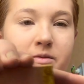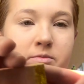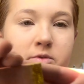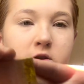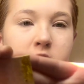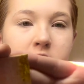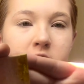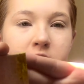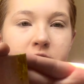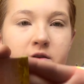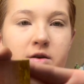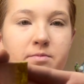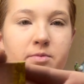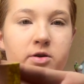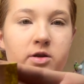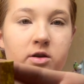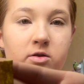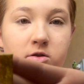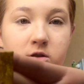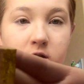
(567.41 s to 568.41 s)
I'm sorry if I
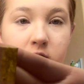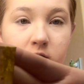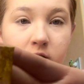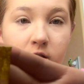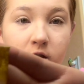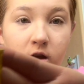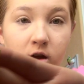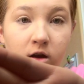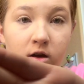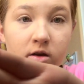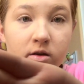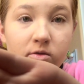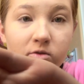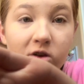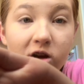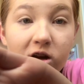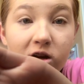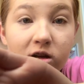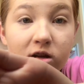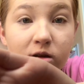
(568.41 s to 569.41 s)
pronounced that
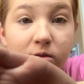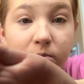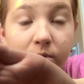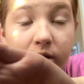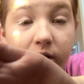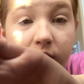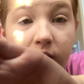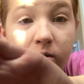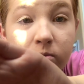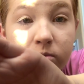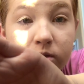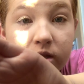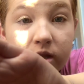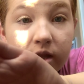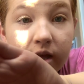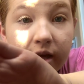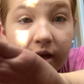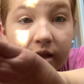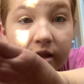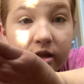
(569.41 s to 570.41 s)
wrong, but it comes in
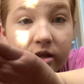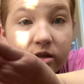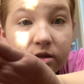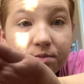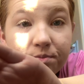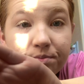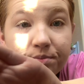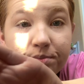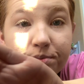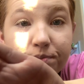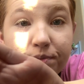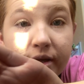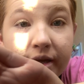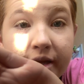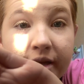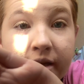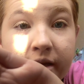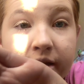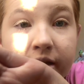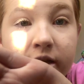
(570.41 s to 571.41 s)
like this
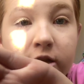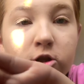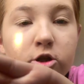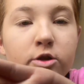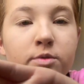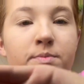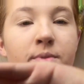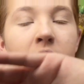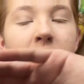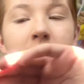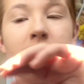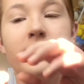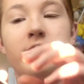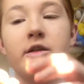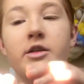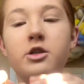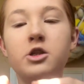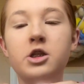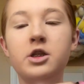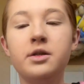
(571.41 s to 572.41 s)
pinkish
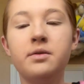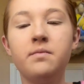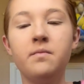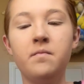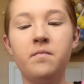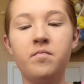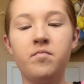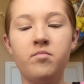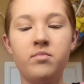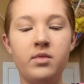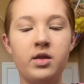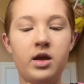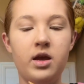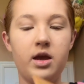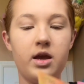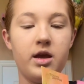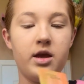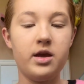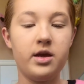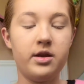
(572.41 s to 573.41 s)
packaging,
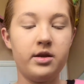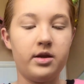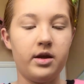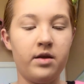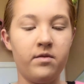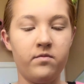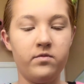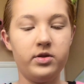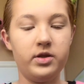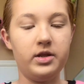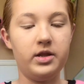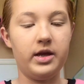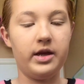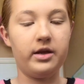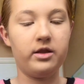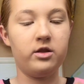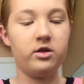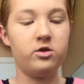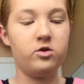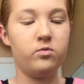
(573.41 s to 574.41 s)
and I really
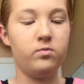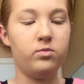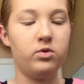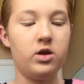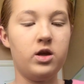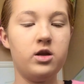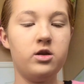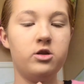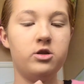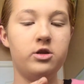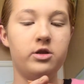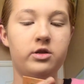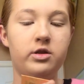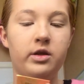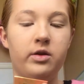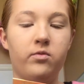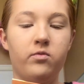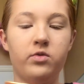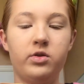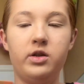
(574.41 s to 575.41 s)
like this brush. It's
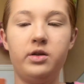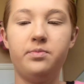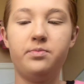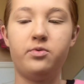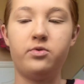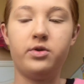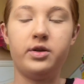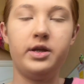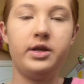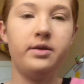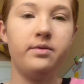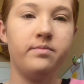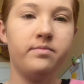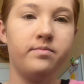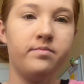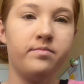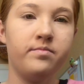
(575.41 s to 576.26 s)
like really pretty.